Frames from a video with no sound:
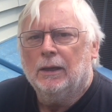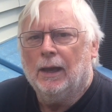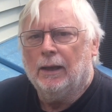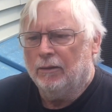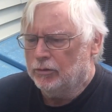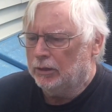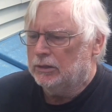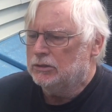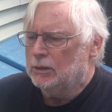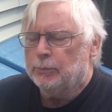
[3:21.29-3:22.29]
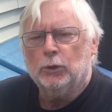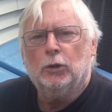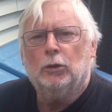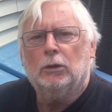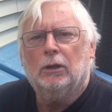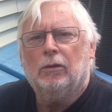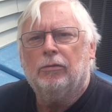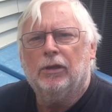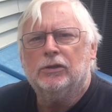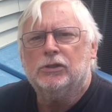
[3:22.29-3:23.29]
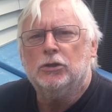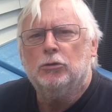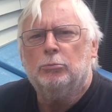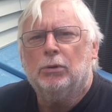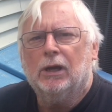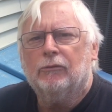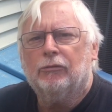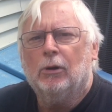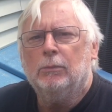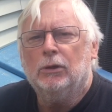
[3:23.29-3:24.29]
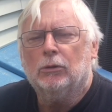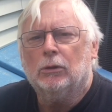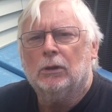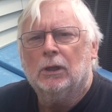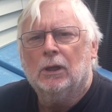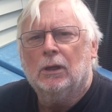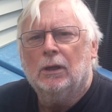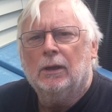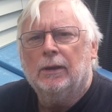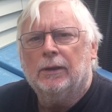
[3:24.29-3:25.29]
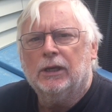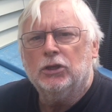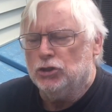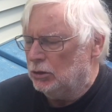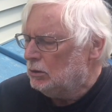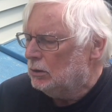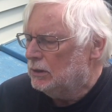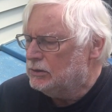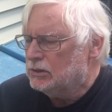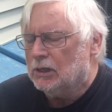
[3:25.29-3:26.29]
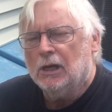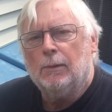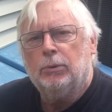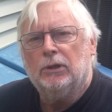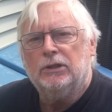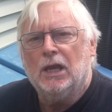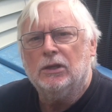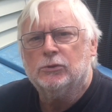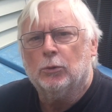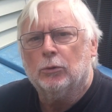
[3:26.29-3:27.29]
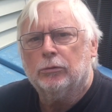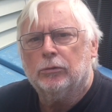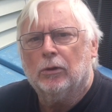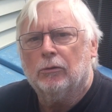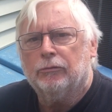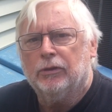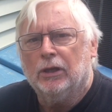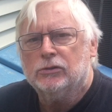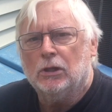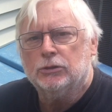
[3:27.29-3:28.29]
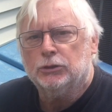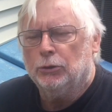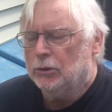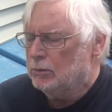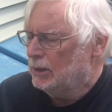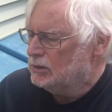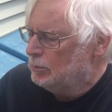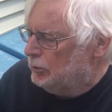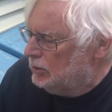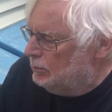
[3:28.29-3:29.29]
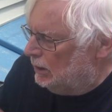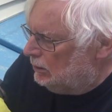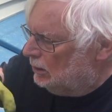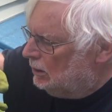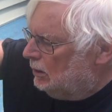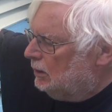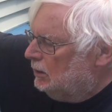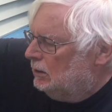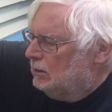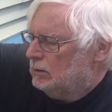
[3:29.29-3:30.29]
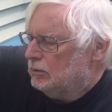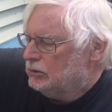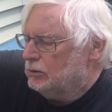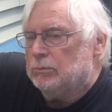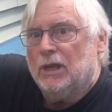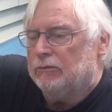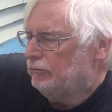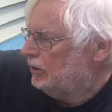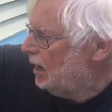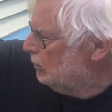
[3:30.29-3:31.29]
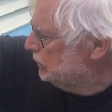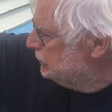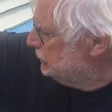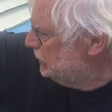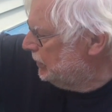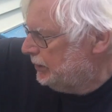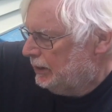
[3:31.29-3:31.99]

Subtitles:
I've got the typical things that you'd bring from your kitchen. This is a couple of days worth of things. I'll show you them as I put them in. There's some dead flowers.